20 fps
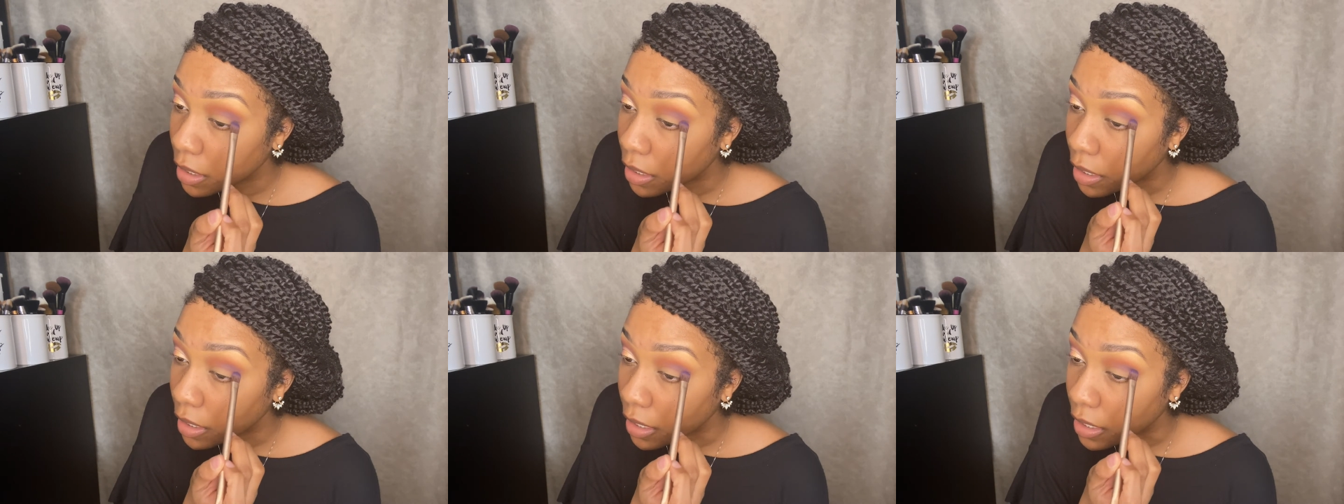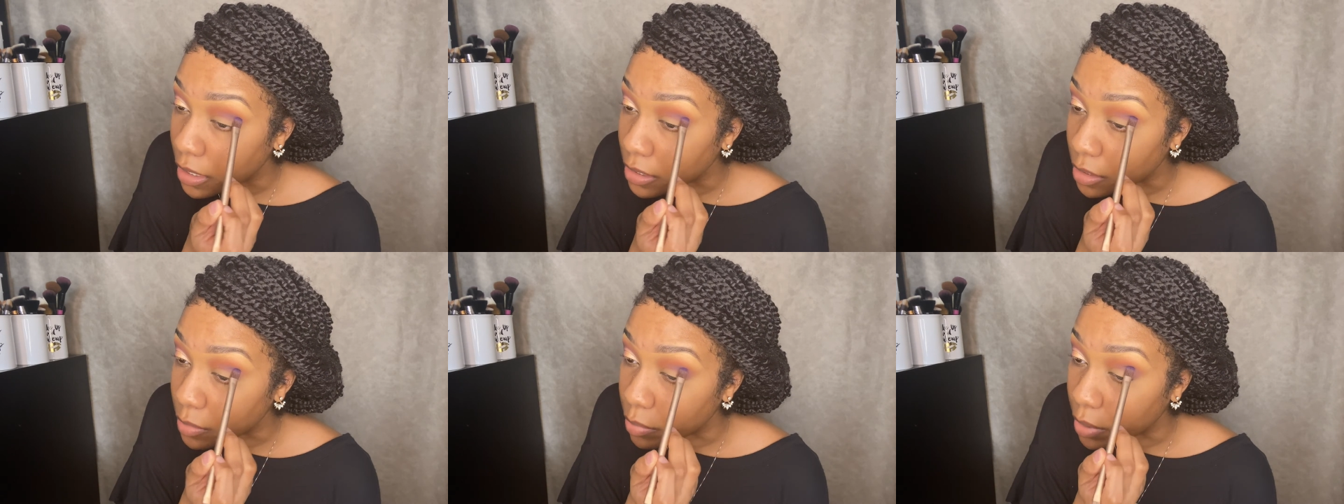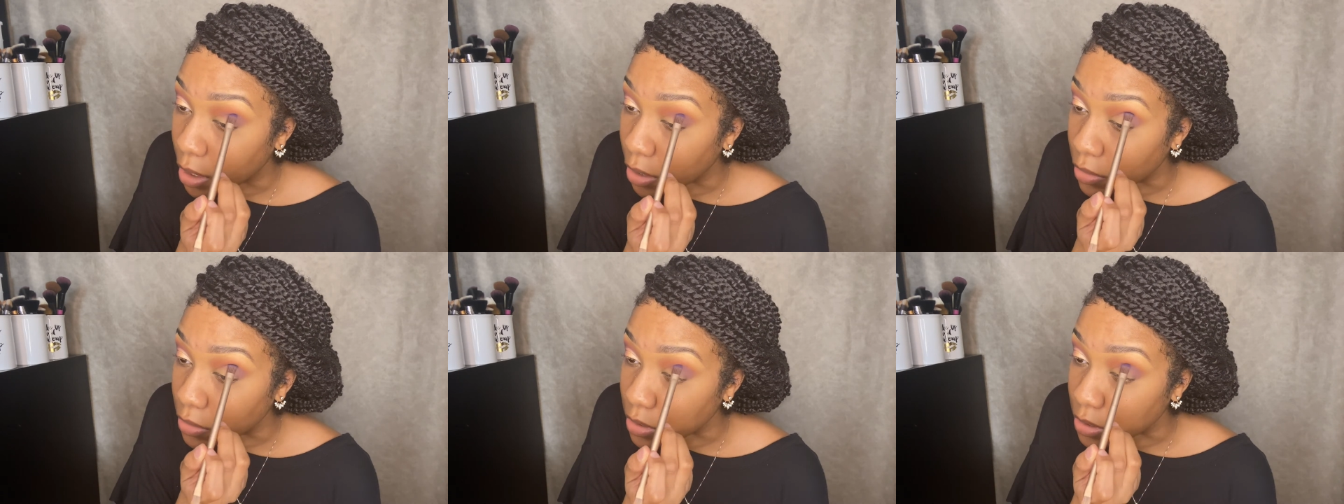as
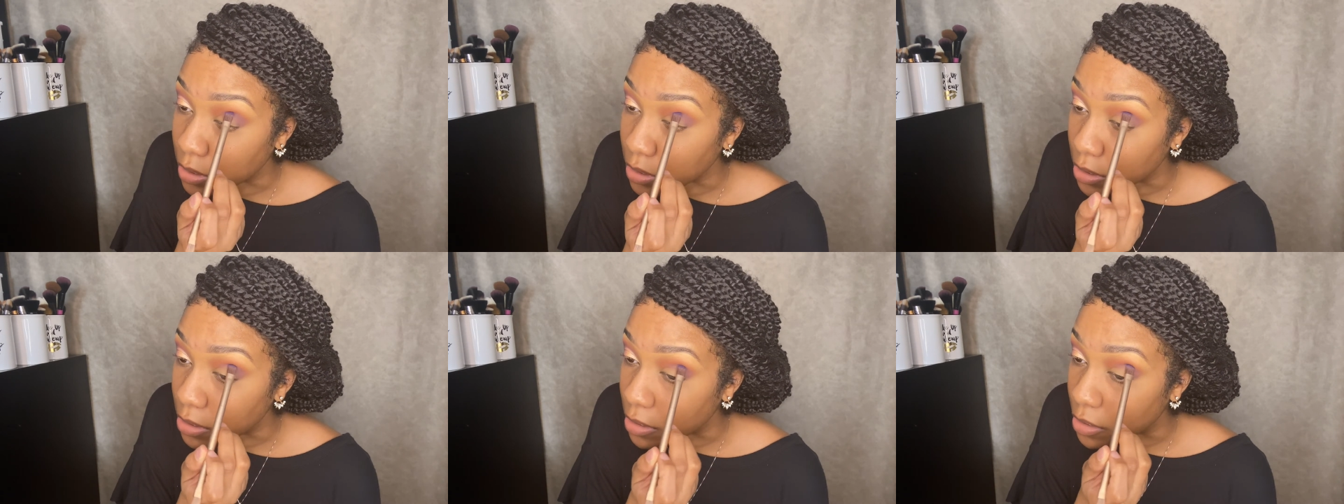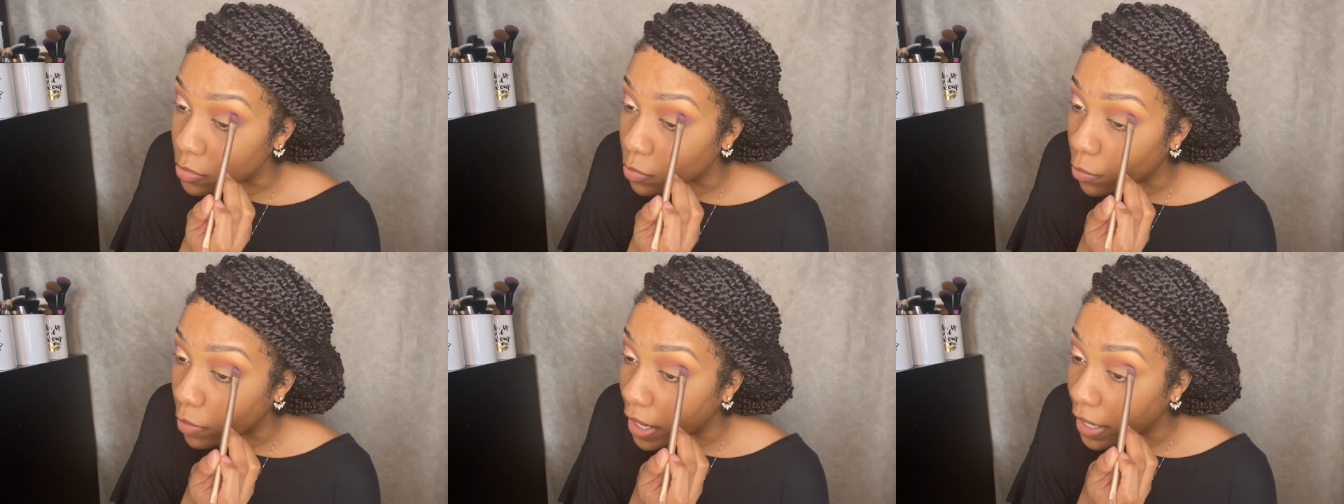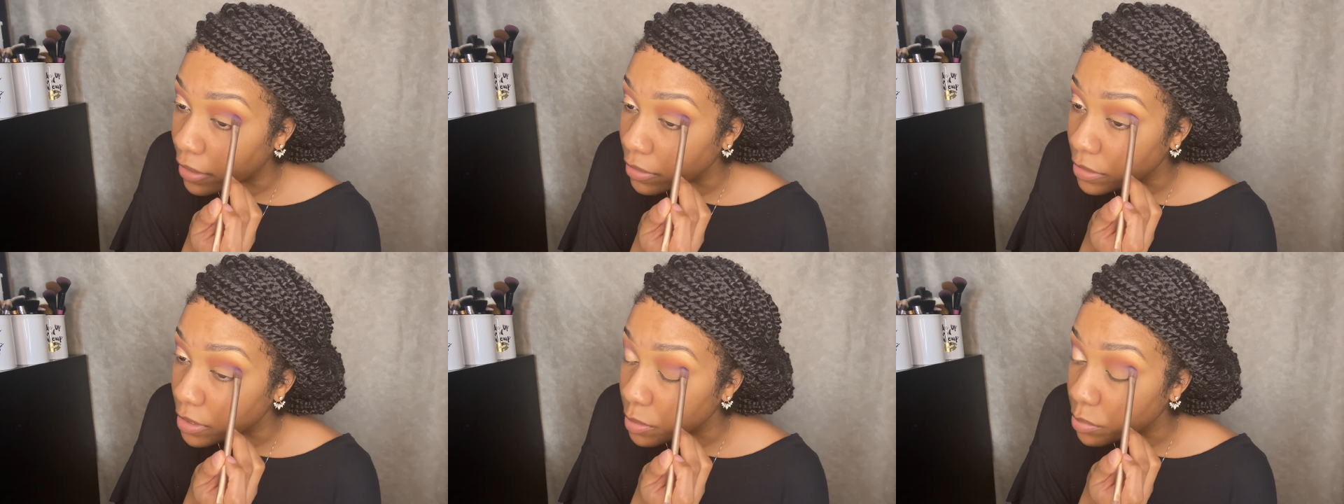opposed to just
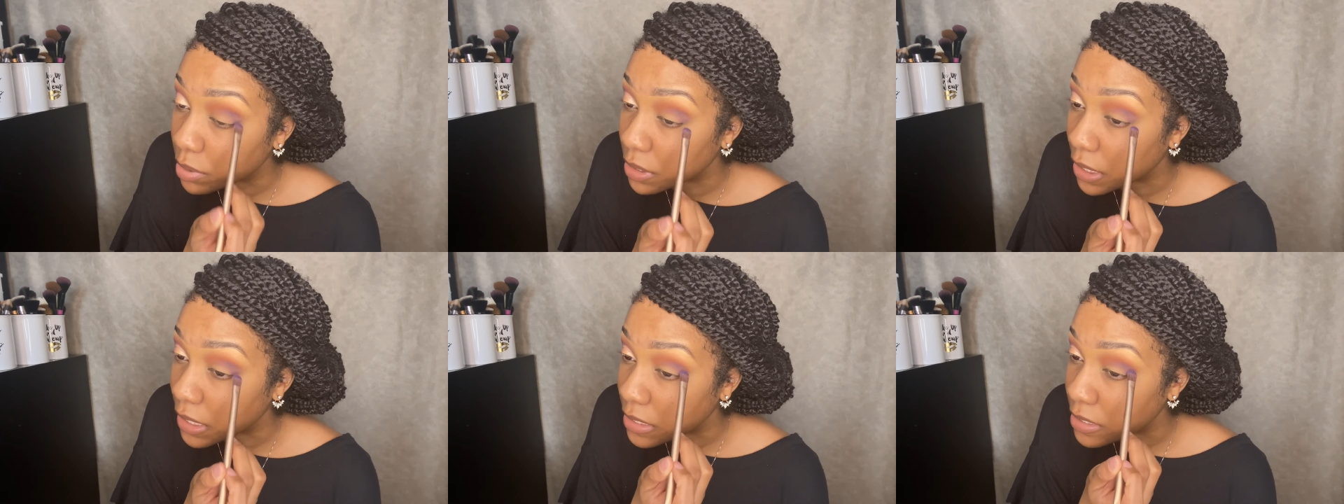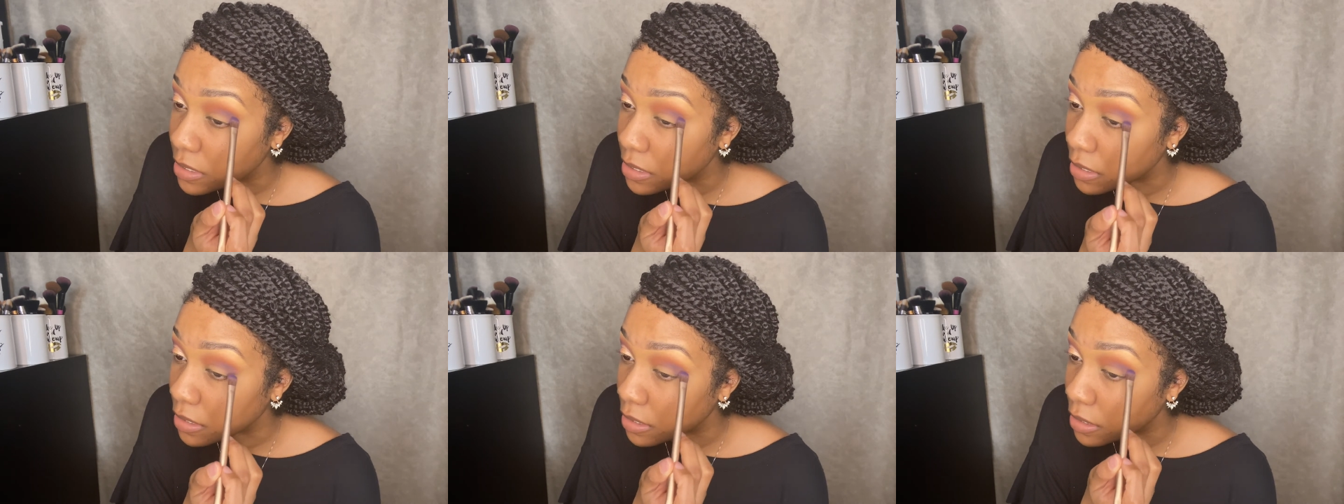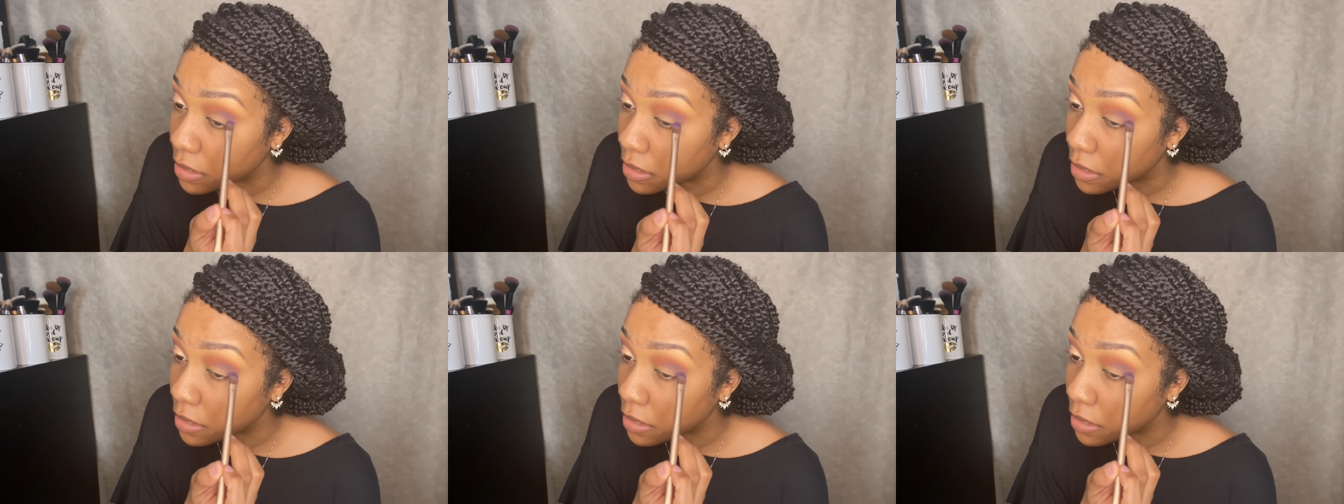wildly placing it.